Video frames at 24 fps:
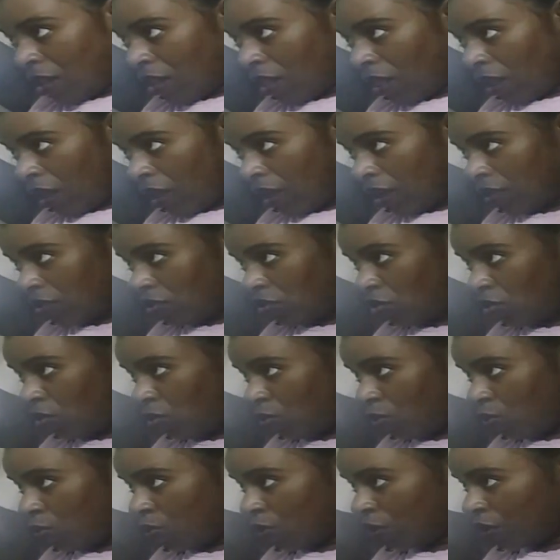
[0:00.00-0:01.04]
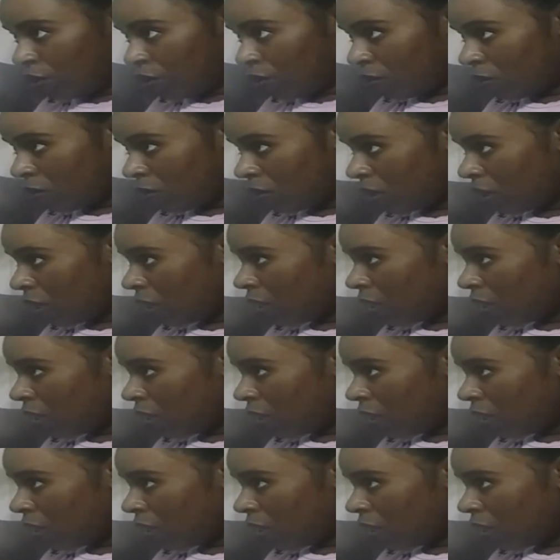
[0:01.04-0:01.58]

like twirl